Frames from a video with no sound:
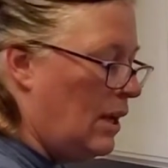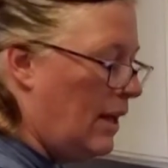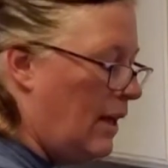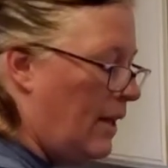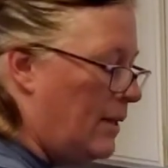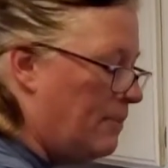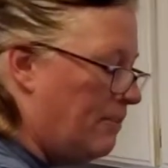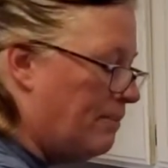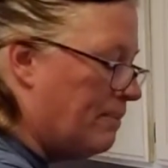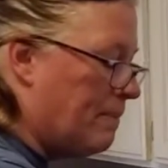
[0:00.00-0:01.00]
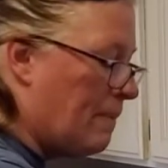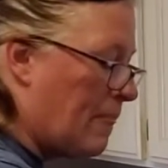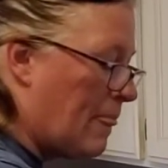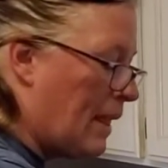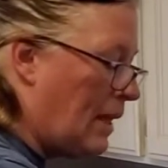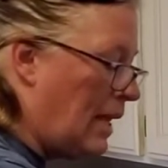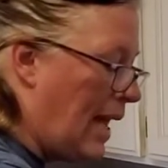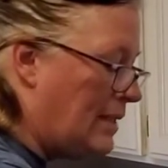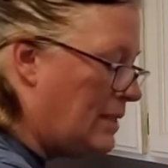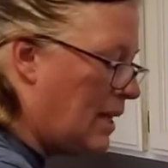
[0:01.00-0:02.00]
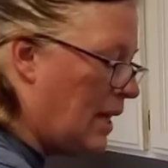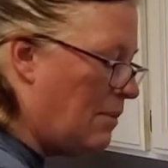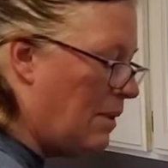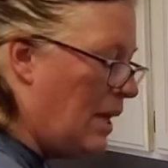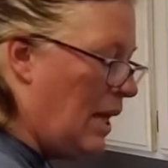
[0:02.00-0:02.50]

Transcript: last time.